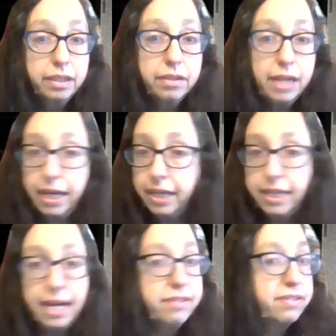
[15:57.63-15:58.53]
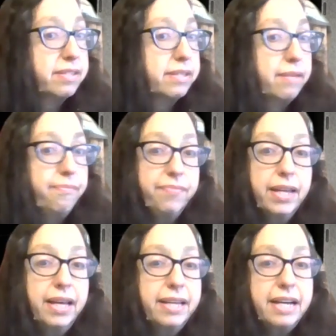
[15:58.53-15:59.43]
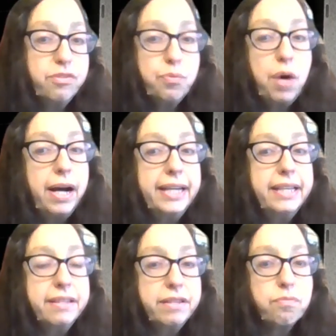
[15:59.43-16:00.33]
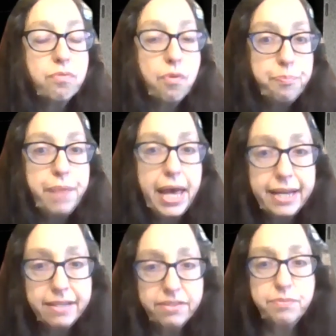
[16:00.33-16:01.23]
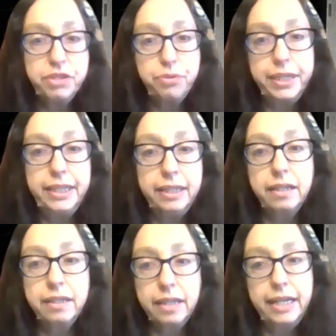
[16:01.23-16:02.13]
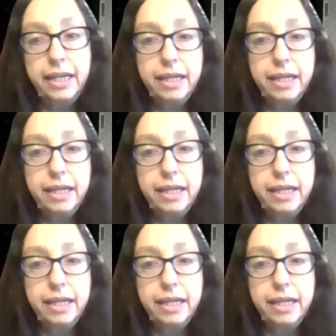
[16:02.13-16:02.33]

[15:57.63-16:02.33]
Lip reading: Okay, that's why the romance between Lady